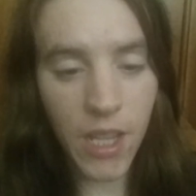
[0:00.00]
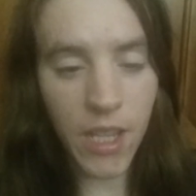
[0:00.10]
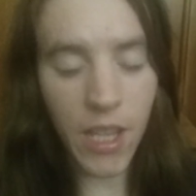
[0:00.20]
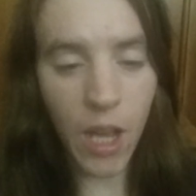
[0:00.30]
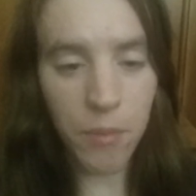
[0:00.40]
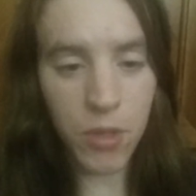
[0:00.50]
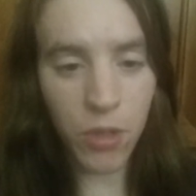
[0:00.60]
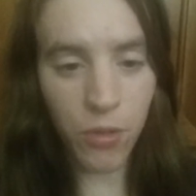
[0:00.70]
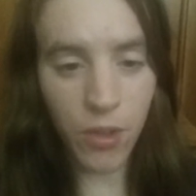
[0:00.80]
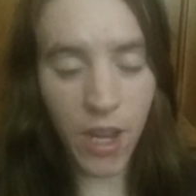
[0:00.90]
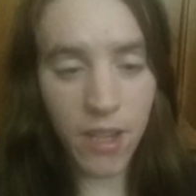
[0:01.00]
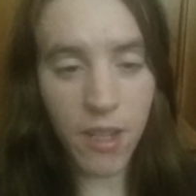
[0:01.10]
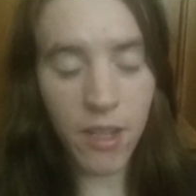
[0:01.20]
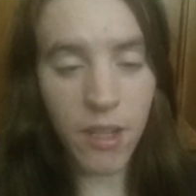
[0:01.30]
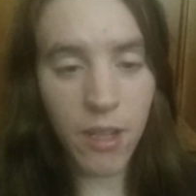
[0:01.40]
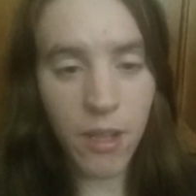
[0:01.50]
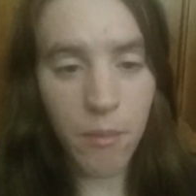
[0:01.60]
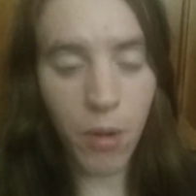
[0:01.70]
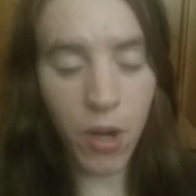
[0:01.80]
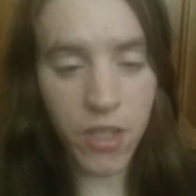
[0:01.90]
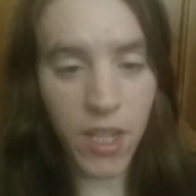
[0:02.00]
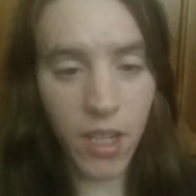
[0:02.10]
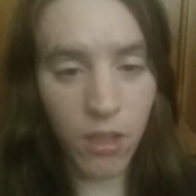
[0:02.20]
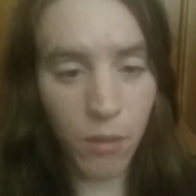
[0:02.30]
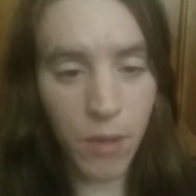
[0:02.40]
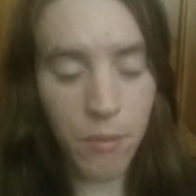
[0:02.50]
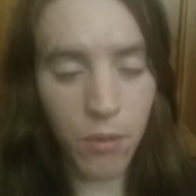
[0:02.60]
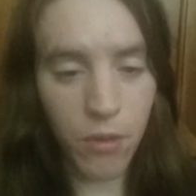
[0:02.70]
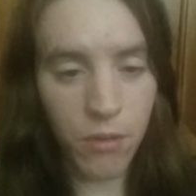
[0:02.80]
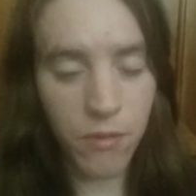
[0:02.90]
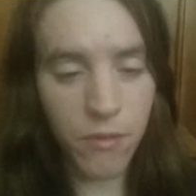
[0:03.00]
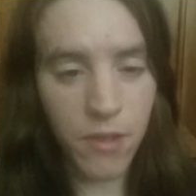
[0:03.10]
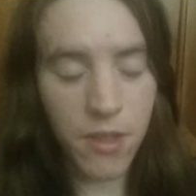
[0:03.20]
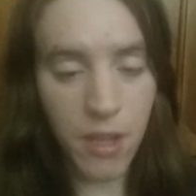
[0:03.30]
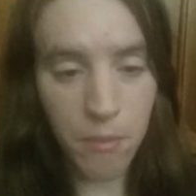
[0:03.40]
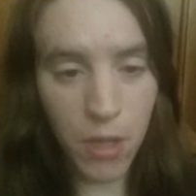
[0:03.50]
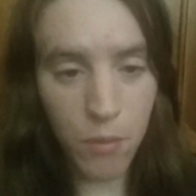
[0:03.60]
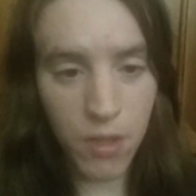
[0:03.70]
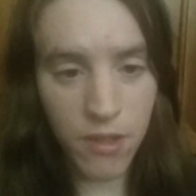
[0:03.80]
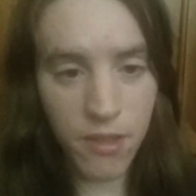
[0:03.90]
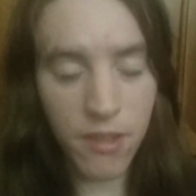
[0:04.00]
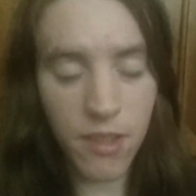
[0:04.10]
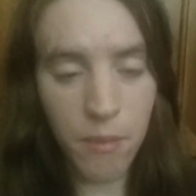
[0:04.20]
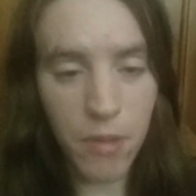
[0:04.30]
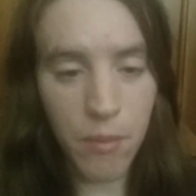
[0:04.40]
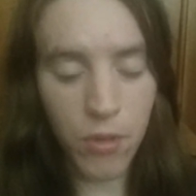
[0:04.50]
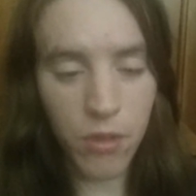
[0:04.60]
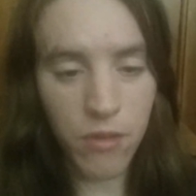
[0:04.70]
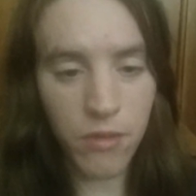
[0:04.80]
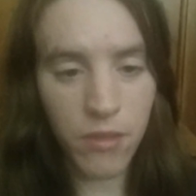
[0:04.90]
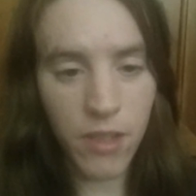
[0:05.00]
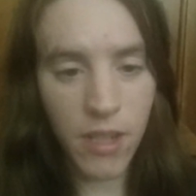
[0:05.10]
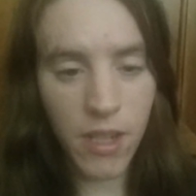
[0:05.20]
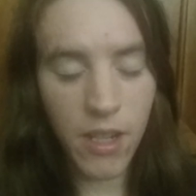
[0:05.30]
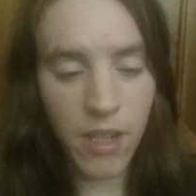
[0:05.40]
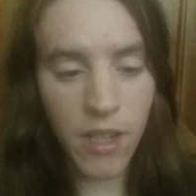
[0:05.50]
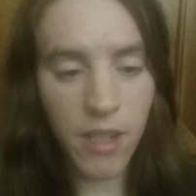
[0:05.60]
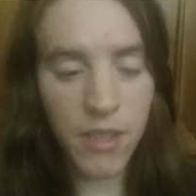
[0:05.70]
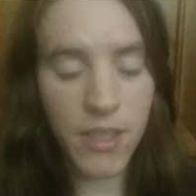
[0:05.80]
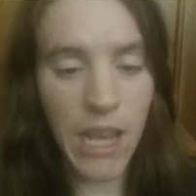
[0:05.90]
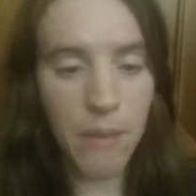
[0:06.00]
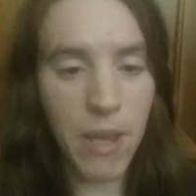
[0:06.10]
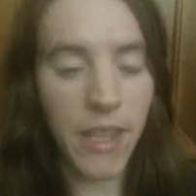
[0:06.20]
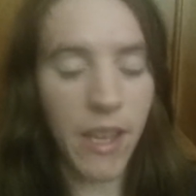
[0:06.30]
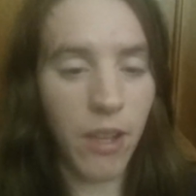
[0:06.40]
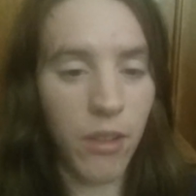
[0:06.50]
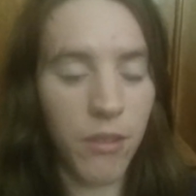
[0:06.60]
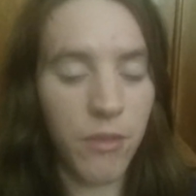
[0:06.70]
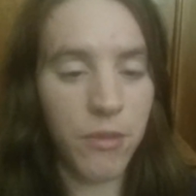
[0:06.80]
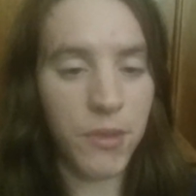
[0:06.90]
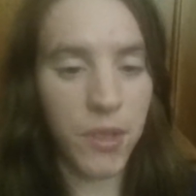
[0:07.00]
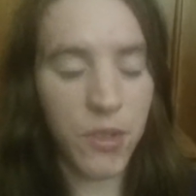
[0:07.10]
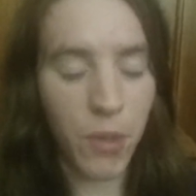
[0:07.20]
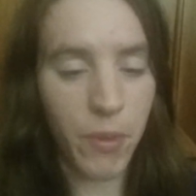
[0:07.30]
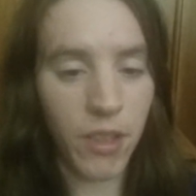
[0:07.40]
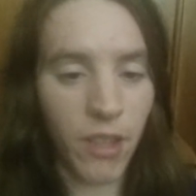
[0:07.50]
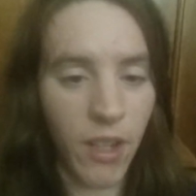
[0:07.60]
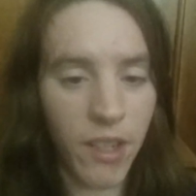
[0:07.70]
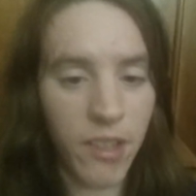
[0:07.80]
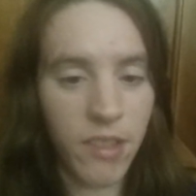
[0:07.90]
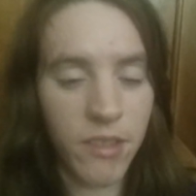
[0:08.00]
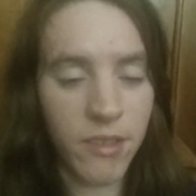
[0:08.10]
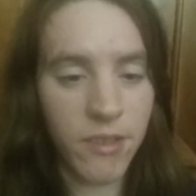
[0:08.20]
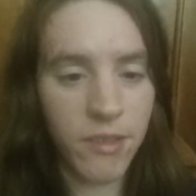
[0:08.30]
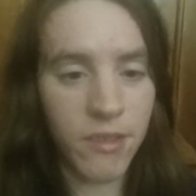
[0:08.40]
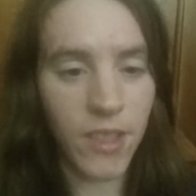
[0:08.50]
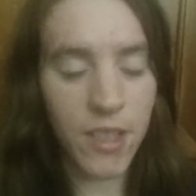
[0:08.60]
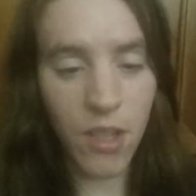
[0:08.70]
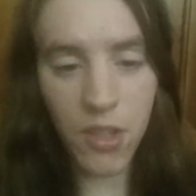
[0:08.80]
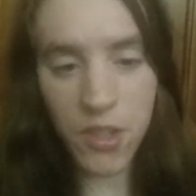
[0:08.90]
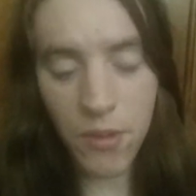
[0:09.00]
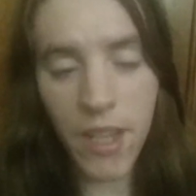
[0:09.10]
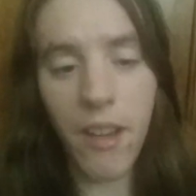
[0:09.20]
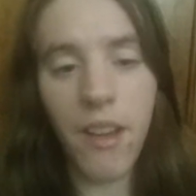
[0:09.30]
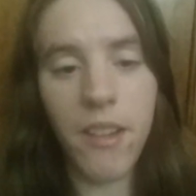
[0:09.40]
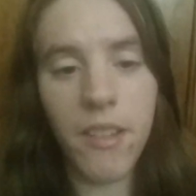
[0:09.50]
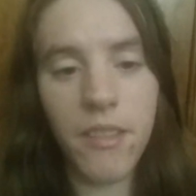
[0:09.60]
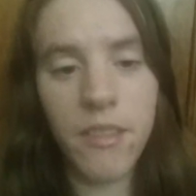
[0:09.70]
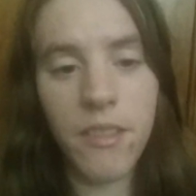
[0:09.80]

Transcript: He helped to create particular people, some humans, some people. Samael, the serpent god, is also a god.